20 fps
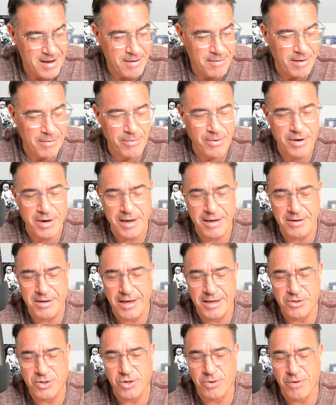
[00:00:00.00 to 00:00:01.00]
remember
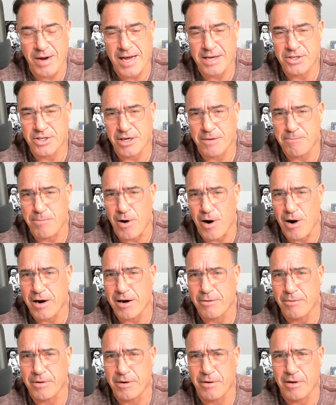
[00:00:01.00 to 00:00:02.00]
in Jurassic
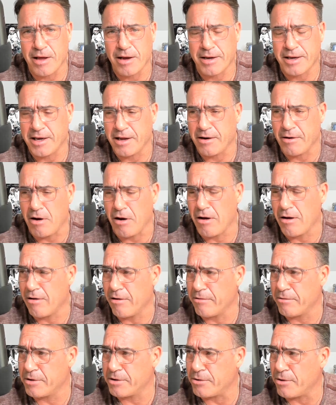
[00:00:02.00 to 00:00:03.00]
Park, where like, you know,
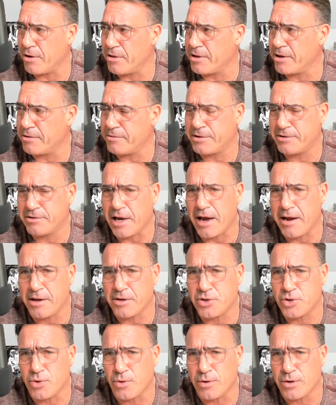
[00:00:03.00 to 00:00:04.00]
oh, all the
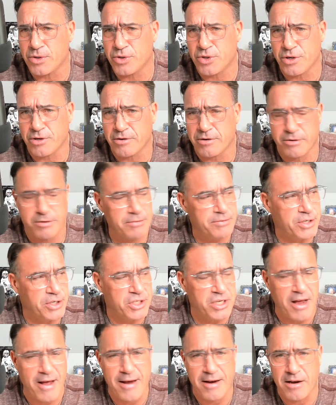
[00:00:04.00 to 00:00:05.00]
dinosaurs are
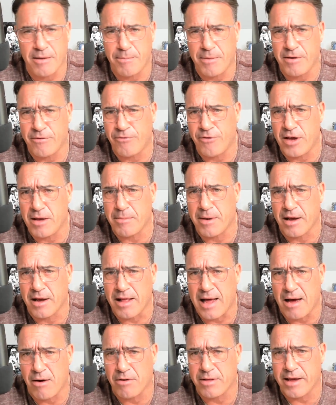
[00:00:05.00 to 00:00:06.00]
designed to be
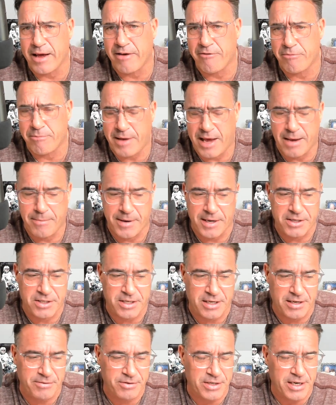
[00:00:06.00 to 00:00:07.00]
female. How are they having
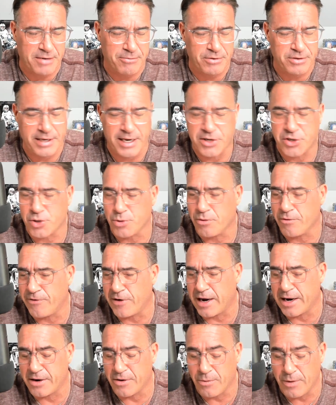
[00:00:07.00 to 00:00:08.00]
babies? And he's like, well, nature will
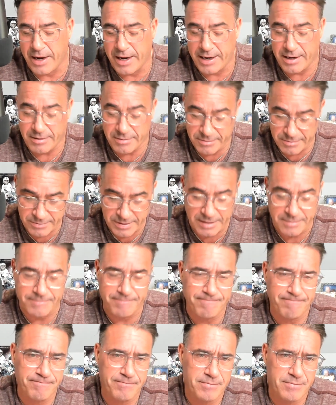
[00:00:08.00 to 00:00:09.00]
find a way. Well,
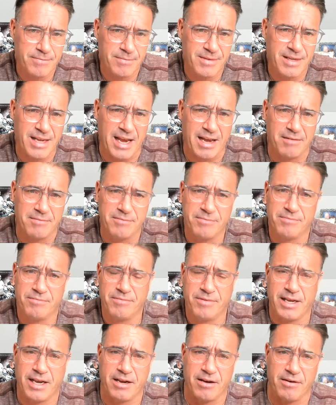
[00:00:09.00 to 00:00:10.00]
again,
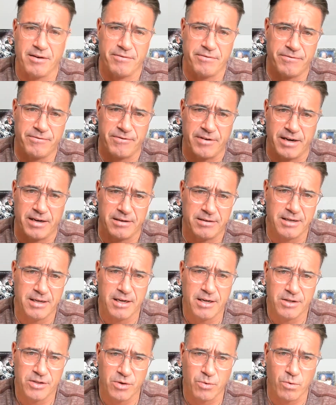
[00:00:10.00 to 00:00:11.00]
think of
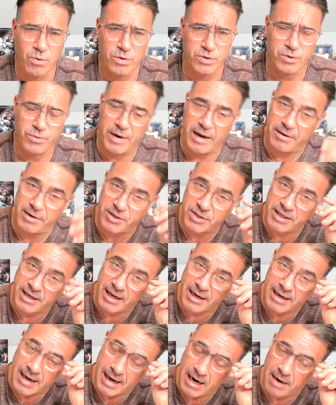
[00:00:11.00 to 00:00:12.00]
the world around us
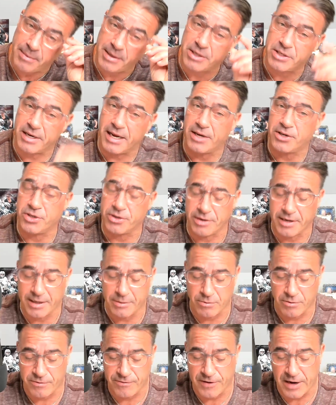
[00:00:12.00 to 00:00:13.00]
and the economy as nature.
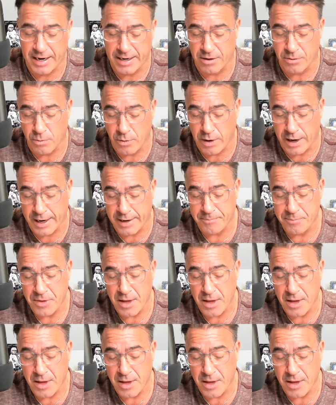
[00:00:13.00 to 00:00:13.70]
It will find a way.